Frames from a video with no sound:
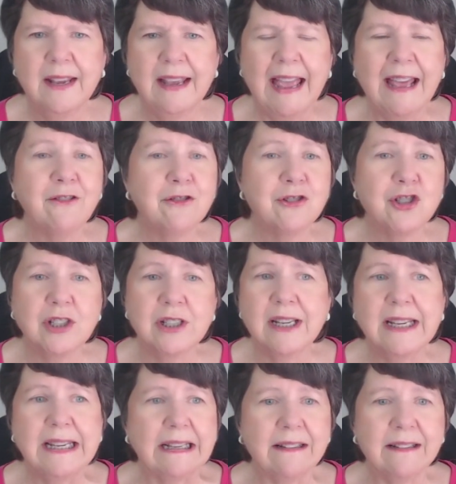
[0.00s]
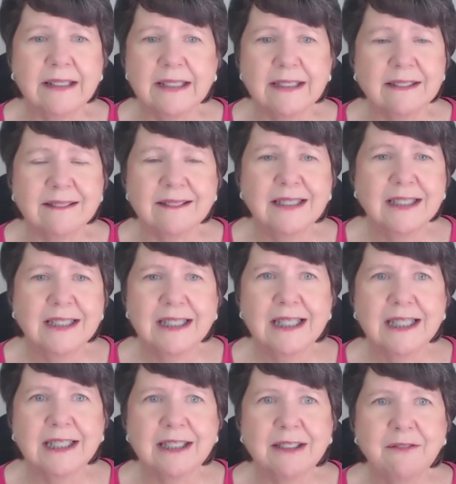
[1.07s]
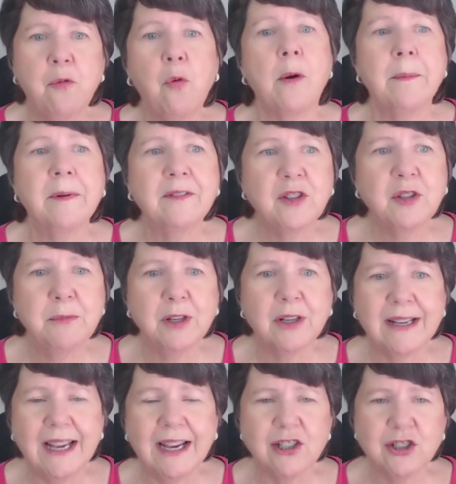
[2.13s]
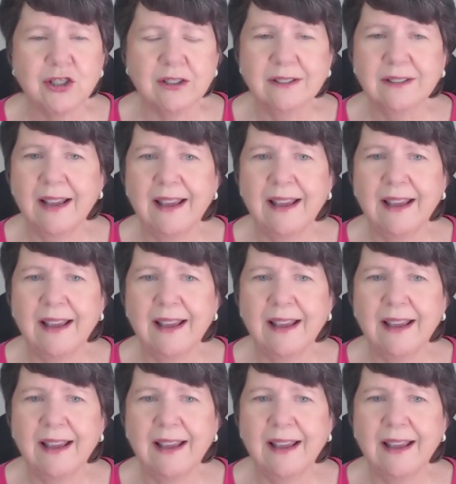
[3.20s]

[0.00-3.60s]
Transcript: energy healing form of communication.